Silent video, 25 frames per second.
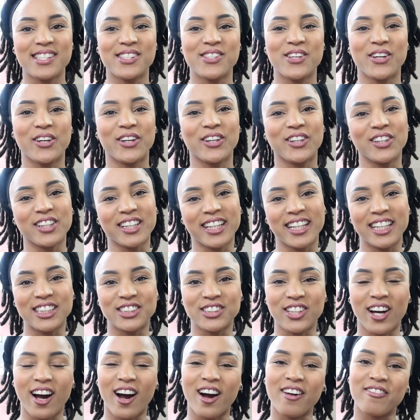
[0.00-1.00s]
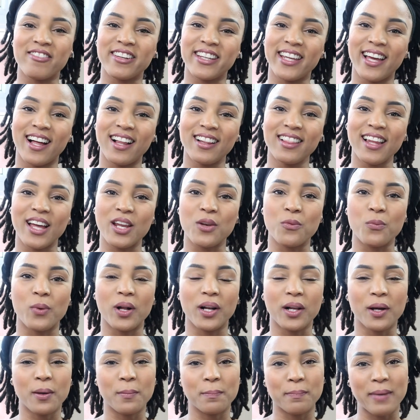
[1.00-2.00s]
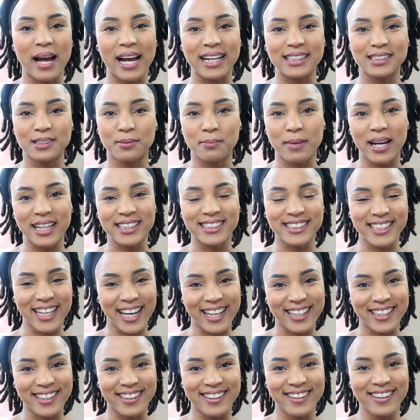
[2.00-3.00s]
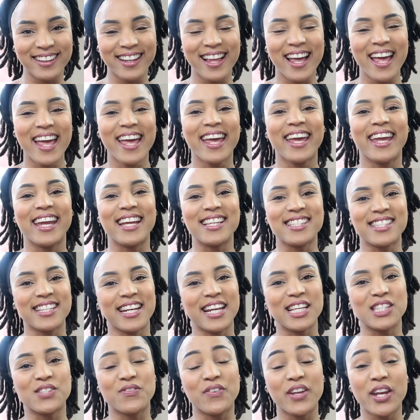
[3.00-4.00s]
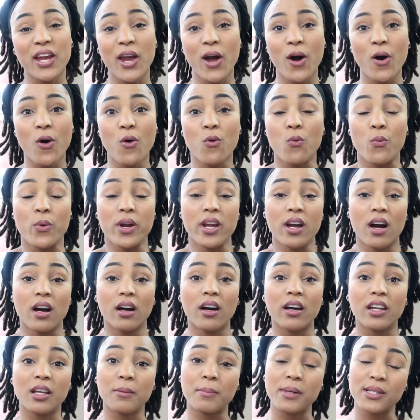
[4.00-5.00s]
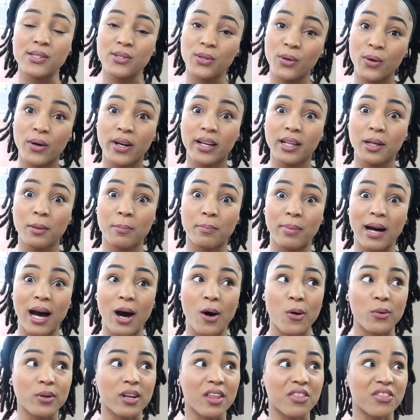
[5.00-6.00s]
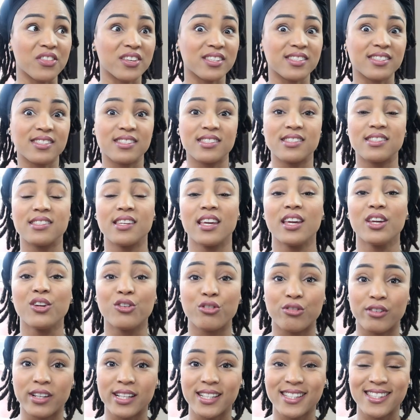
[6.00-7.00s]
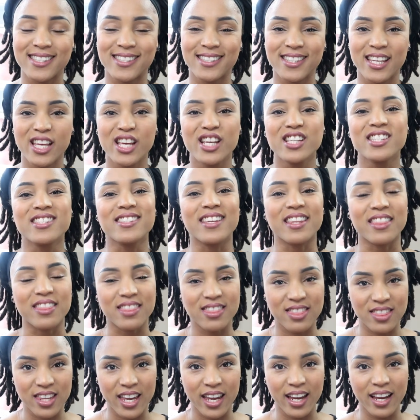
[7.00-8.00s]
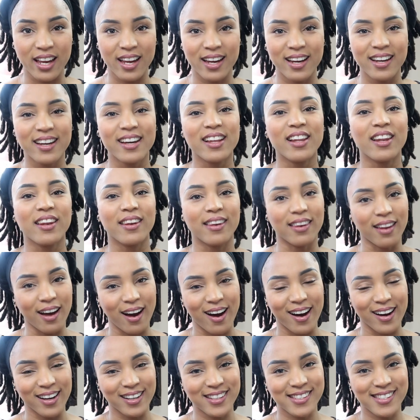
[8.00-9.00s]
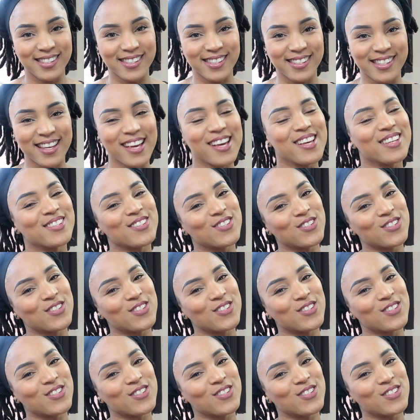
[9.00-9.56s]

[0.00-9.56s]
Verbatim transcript: It's your girl Kiesha Arielle and welcome back to my channel. In today's video, we are going to be talking about the secrets to thick locks.